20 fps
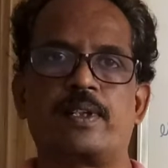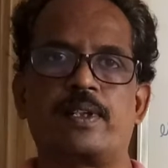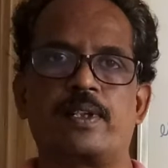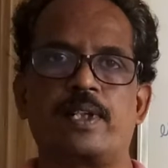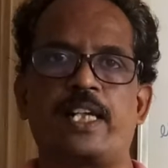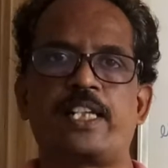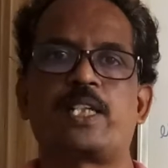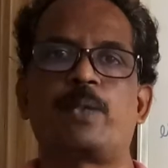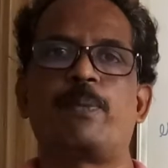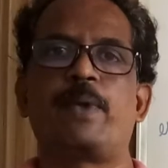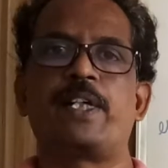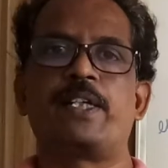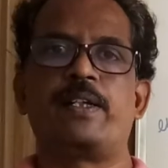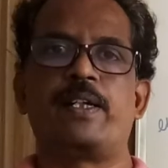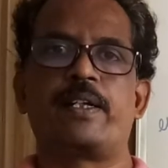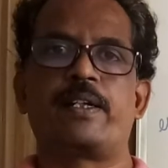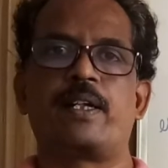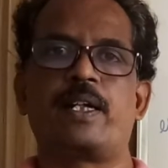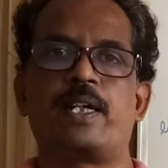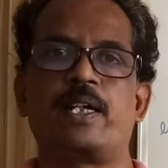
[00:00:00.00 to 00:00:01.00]
classify
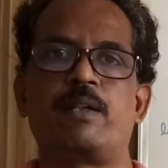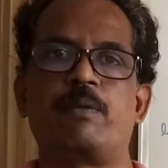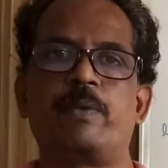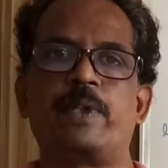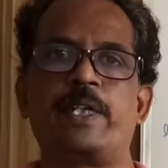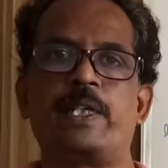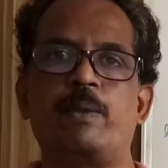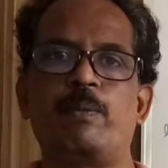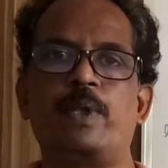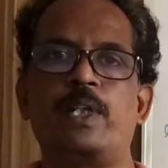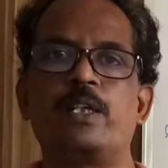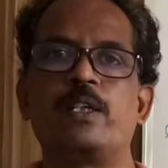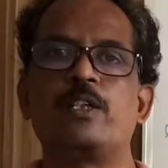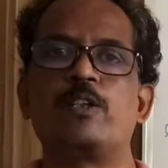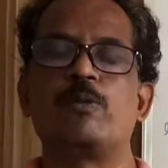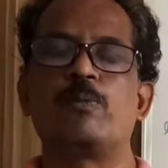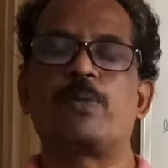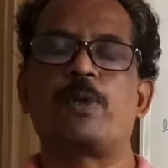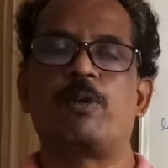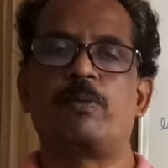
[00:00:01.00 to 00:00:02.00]
that random variable
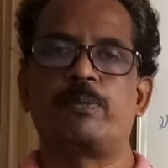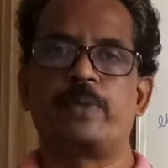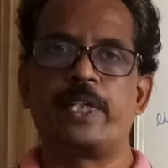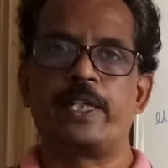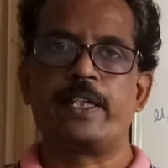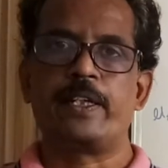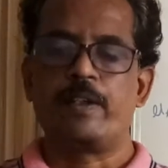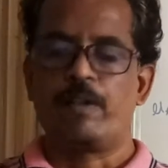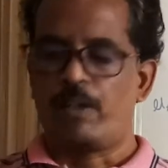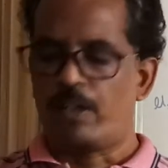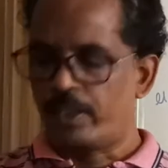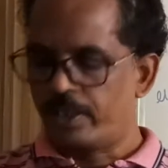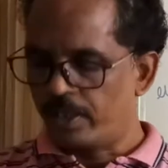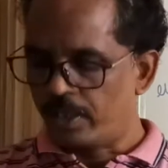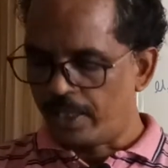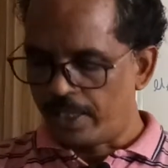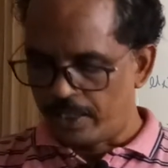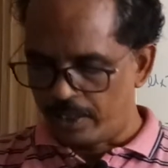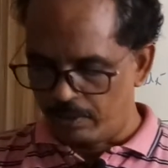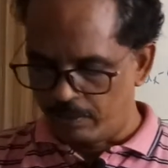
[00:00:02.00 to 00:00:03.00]
from the other
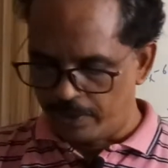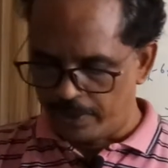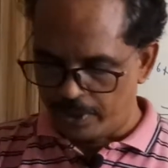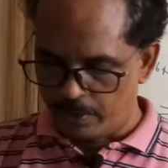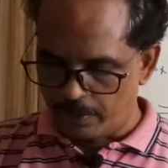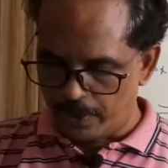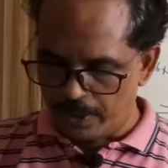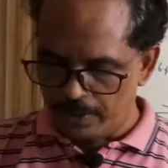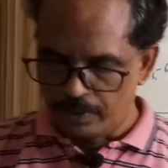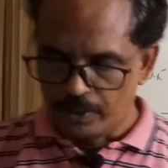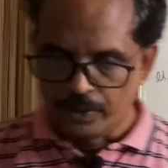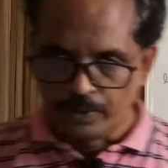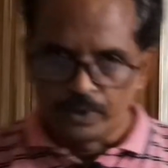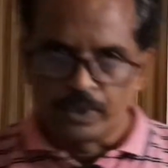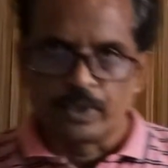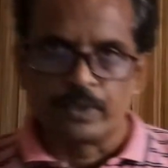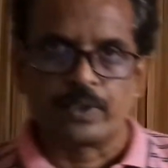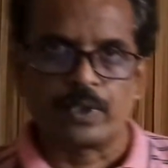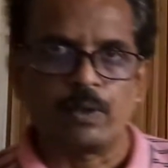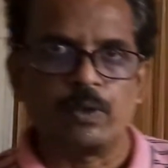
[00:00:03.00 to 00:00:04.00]
random variable.
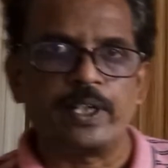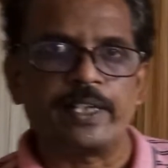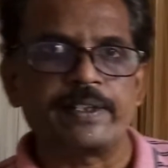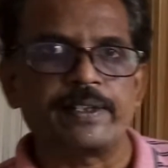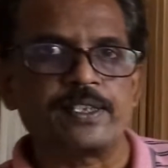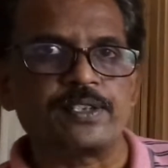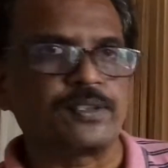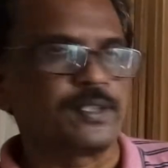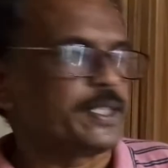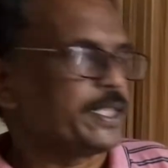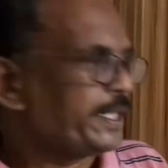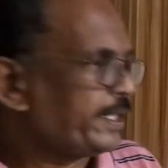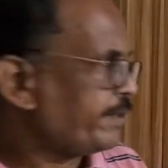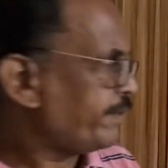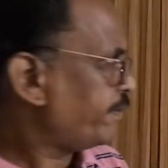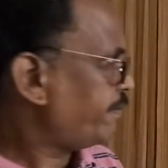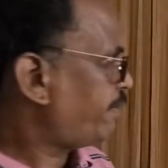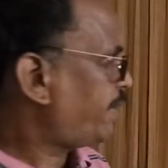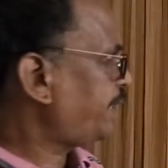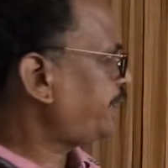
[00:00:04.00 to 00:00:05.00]
Now let us see
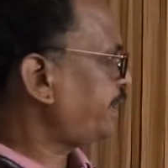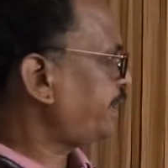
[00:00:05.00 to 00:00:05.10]
one